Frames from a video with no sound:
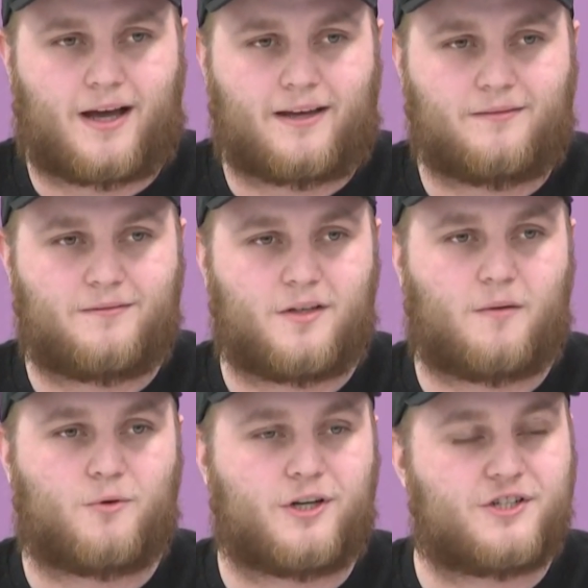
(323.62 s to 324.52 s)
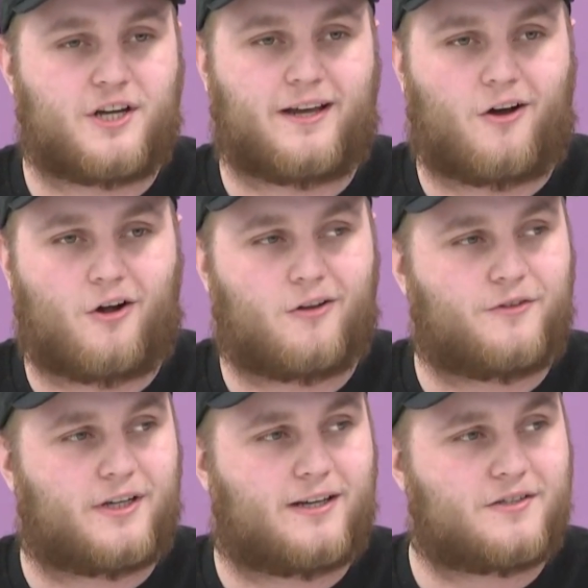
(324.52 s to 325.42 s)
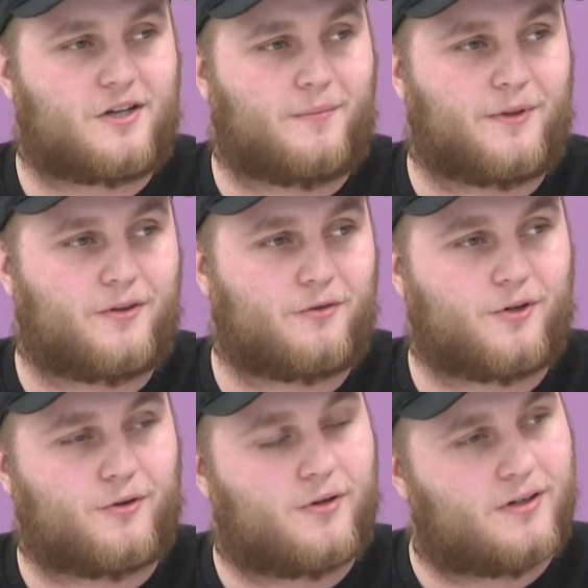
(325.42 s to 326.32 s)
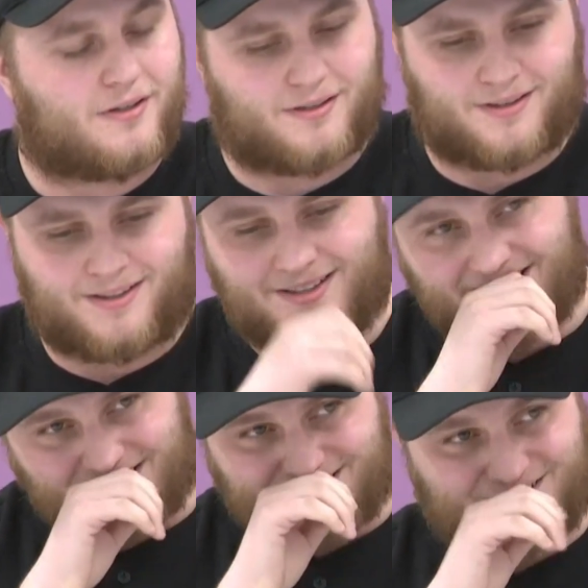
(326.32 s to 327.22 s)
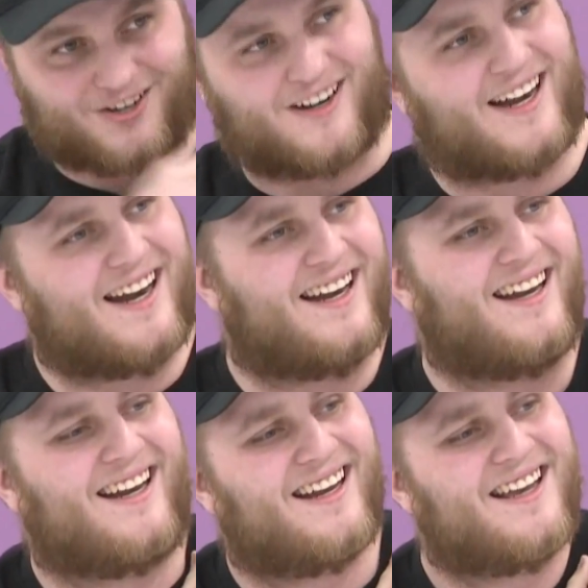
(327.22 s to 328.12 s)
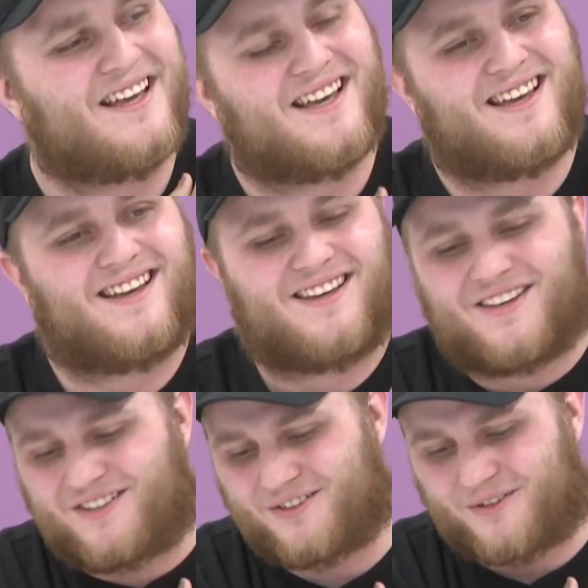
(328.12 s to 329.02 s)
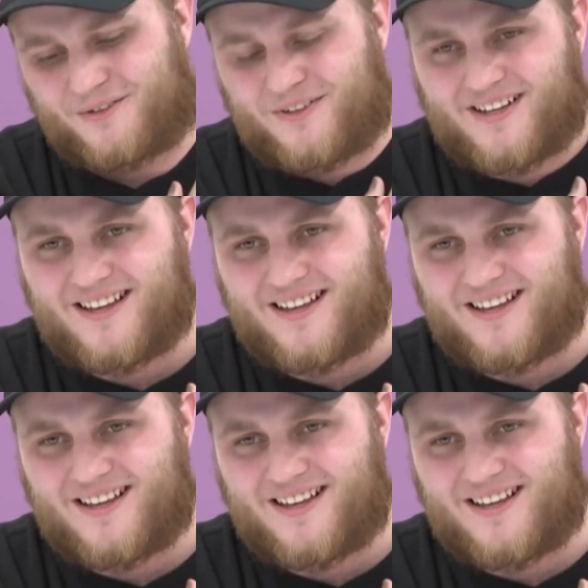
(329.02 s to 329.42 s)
I appreciate all of you guys coming through. Sorry. I